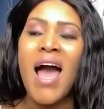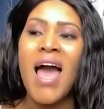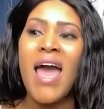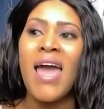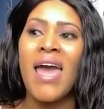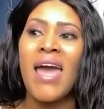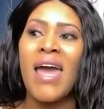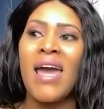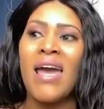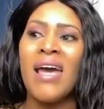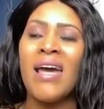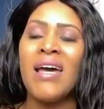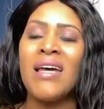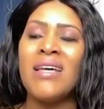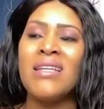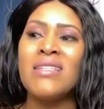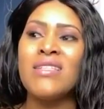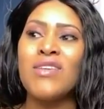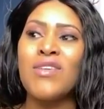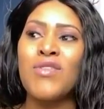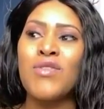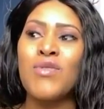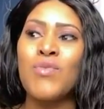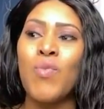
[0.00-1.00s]
And
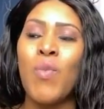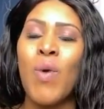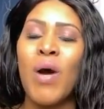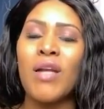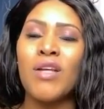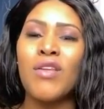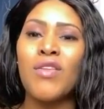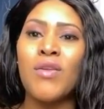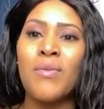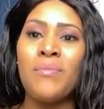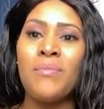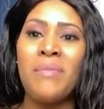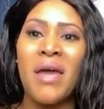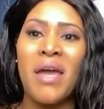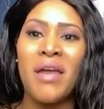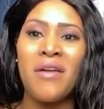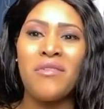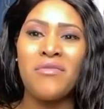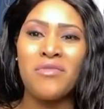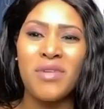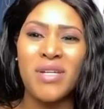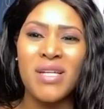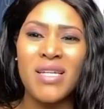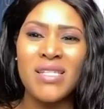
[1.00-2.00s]
one of the main
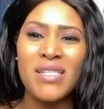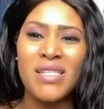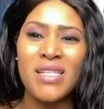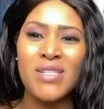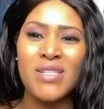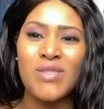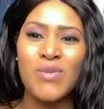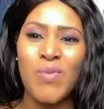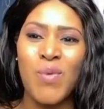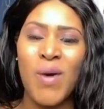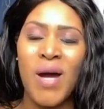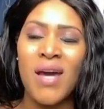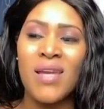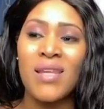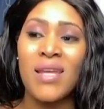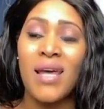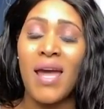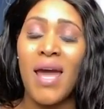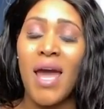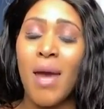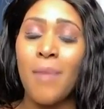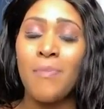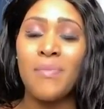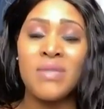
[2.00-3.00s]
reasons why that
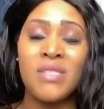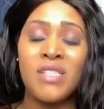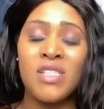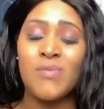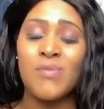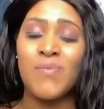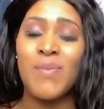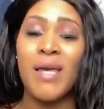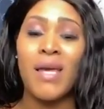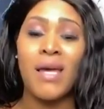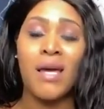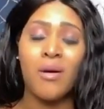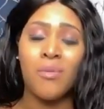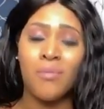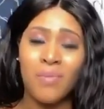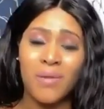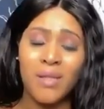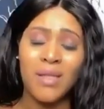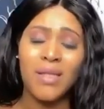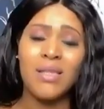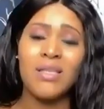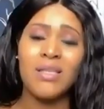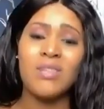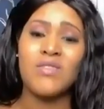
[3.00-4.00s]
happened, just being
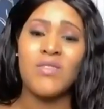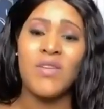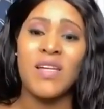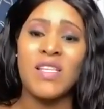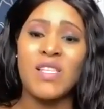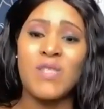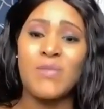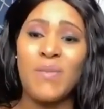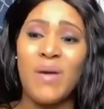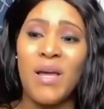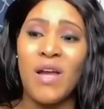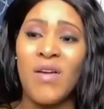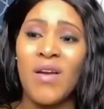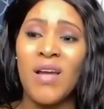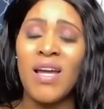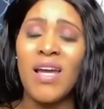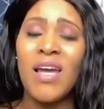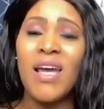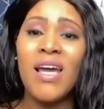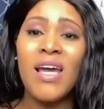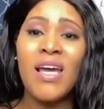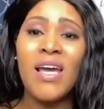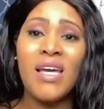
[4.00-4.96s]
completely transparent,